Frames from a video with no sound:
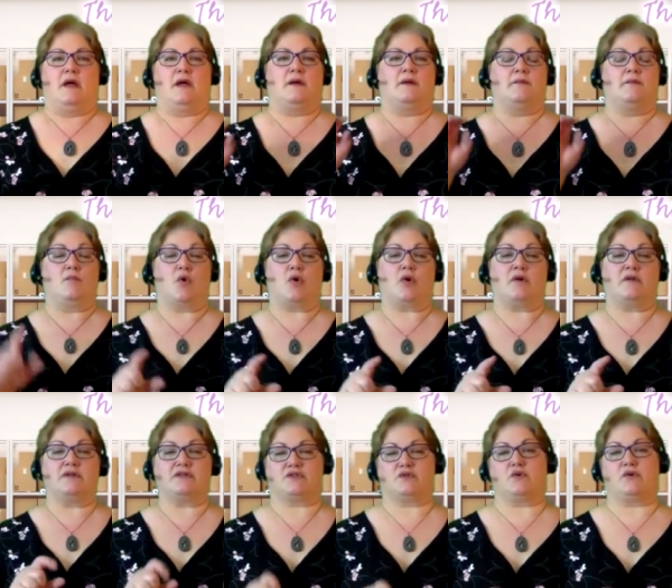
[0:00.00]

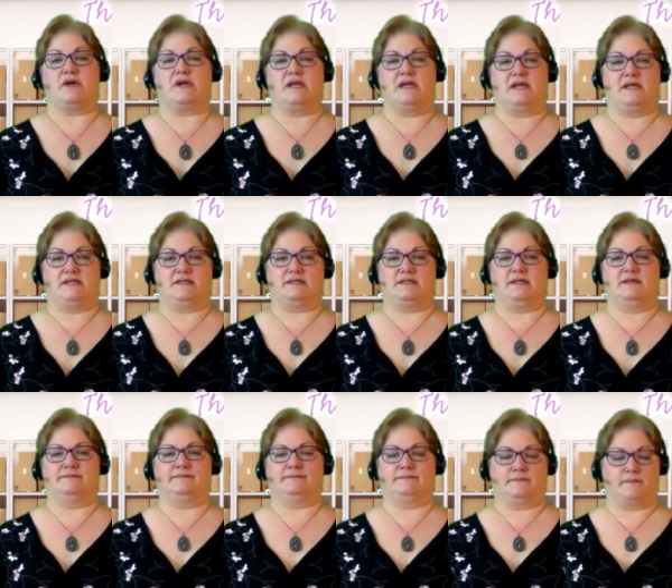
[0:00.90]
Moral of the story is,
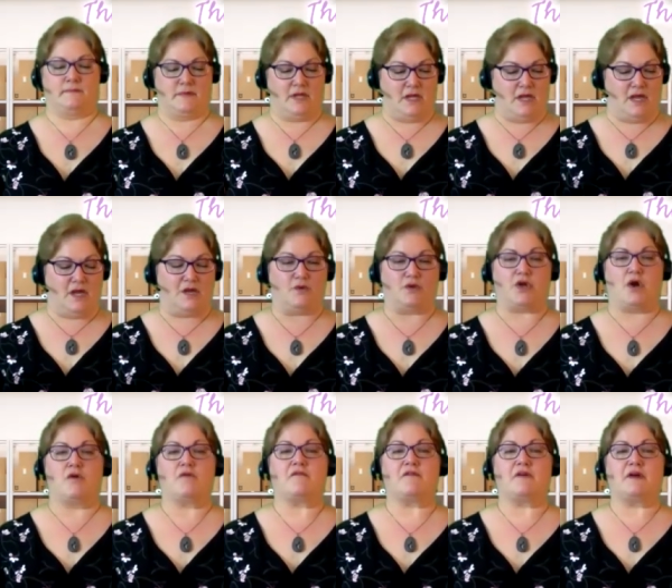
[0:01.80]

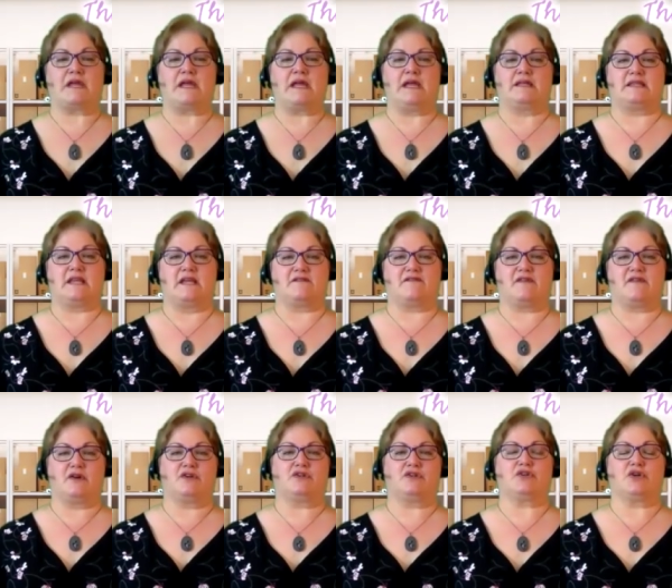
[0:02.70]
don't forget that
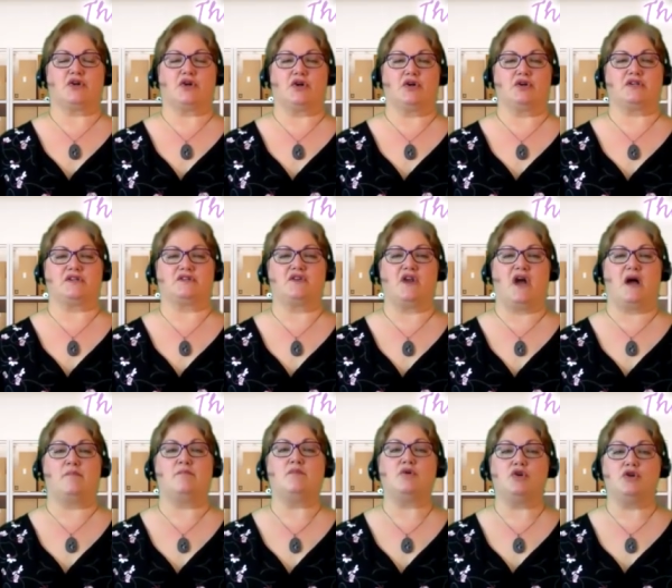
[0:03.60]
furniture does
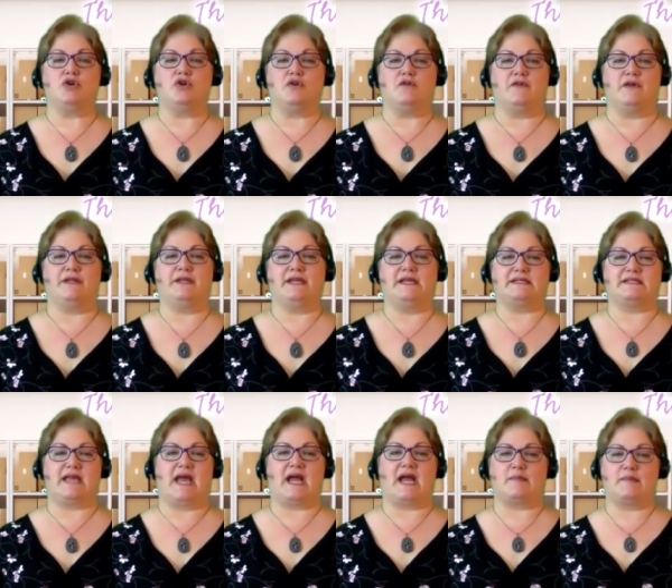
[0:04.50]
not move in the
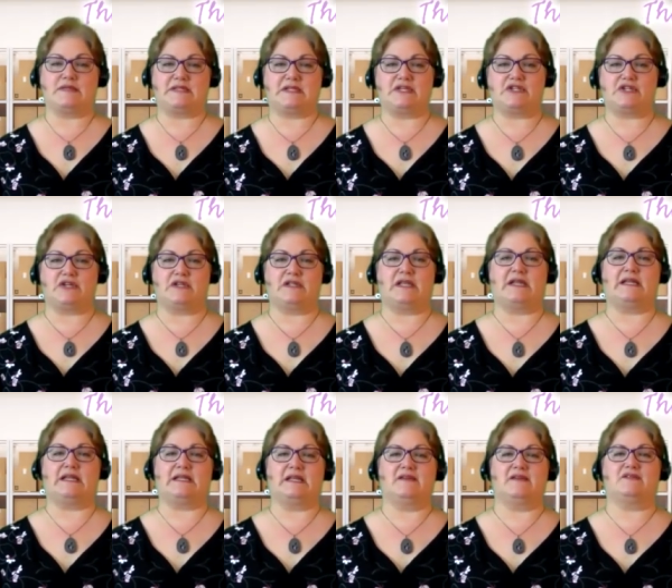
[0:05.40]
exact position that
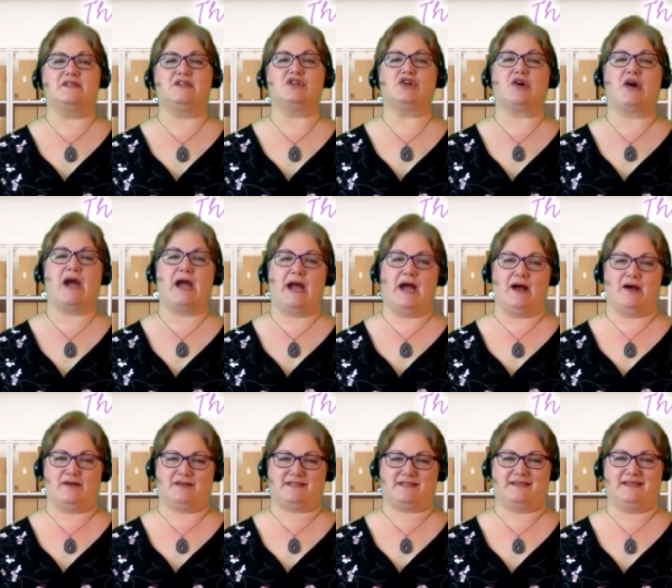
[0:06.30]
it lives in your
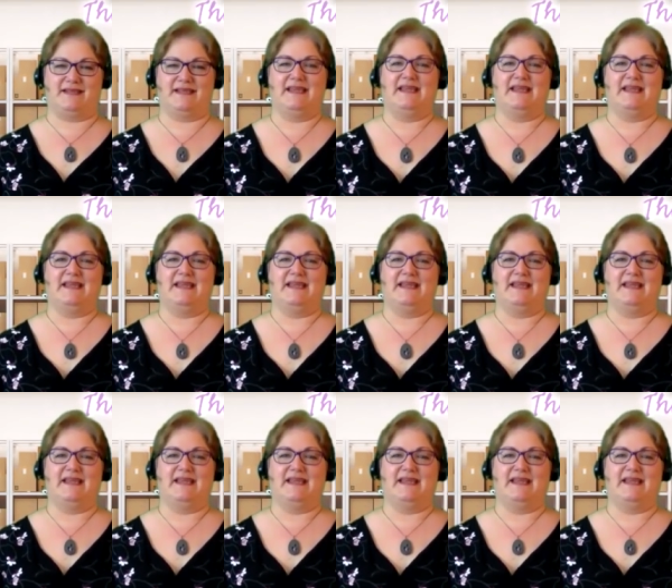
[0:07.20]
house.